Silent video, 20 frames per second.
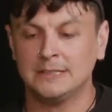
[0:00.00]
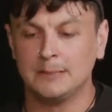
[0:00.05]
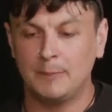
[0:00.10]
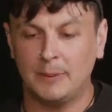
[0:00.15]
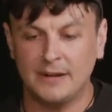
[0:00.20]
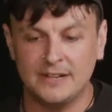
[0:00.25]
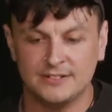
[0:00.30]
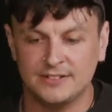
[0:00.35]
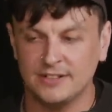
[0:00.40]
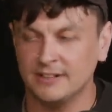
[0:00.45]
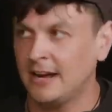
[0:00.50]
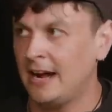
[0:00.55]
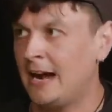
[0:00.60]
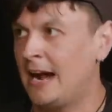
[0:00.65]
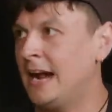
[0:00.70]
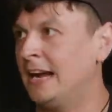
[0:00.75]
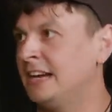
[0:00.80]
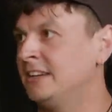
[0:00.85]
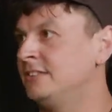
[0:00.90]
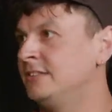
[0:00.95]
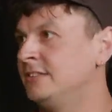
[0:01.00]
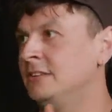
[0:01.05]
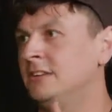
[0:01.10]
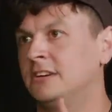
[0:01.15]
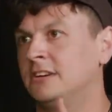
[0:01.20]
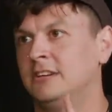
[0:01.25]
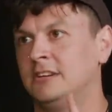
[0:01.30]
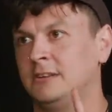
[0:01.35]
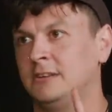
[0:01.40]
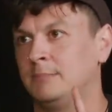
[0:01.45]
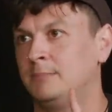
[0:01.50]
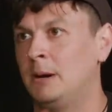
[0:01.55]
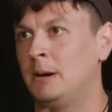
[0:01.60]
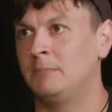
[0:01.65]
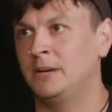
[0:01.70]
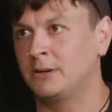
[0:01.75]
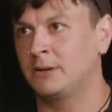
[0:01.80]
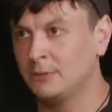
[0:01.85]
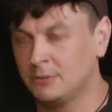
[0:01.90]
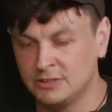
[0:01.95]
Policing Act, you look at the
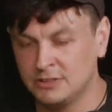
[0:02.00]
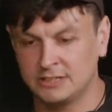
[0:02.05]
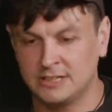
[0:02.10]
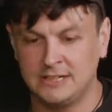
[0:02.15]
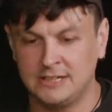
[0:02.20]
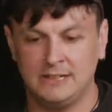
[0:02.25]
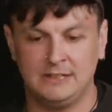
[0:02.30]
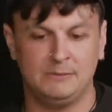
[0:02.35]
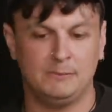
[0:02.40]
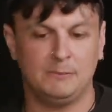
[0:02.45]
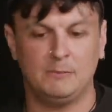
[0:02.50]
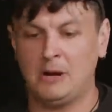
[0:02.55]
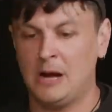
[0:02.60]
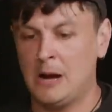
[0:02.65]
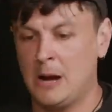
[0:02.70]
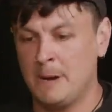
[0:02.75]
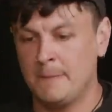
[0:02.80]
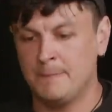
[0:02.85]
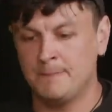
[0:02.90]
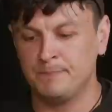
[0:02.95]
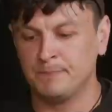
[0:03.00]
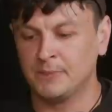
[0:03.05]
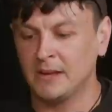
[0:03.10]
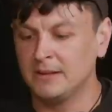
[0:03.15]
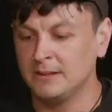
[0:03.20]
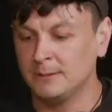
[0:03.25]
Public Order um,